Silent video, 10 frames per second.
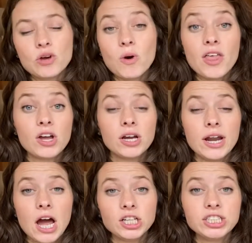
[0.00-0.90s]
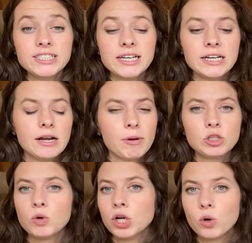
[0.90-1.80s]
while the ganache is setting up, I
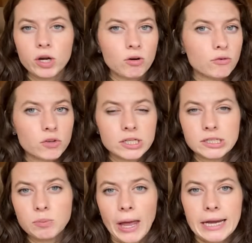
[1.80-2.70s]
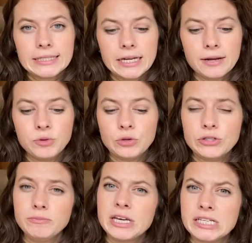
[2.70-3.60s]
just want to quick go over the supplies that I'm
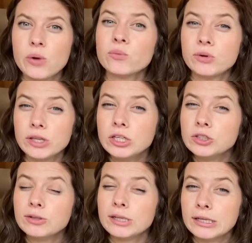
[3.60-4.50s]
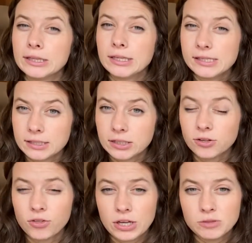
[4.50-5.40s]
using, because I really do think these
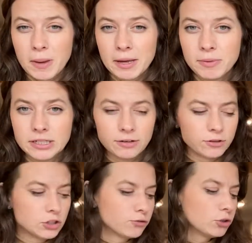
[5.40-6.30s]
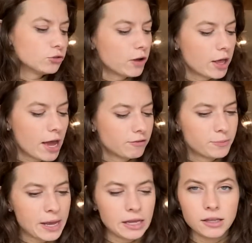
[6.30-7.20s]
little things make a big difference. So first of all, I have a
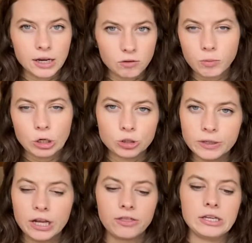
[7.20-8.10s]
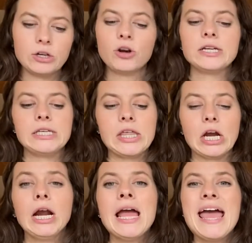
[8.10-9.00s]
pan lined with parchment, nothing crazy
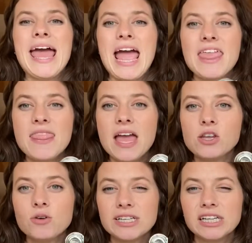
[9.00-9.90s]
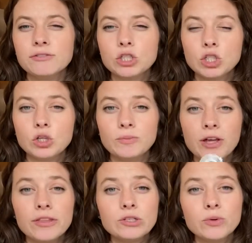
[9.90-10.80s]
there. And then you guys, I have a scoop. Now
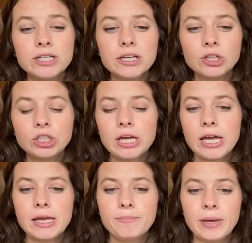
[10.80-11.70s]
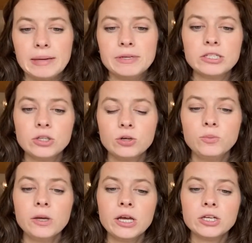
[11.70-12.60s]
this one is actually a baby
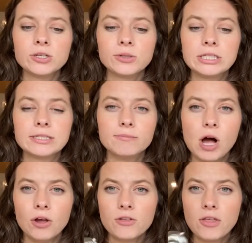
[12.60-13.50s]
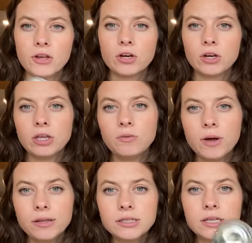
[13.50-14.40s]
scoop, so it's smaller than the cookie
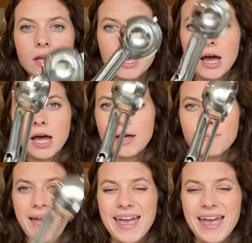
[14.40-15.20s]
ones. And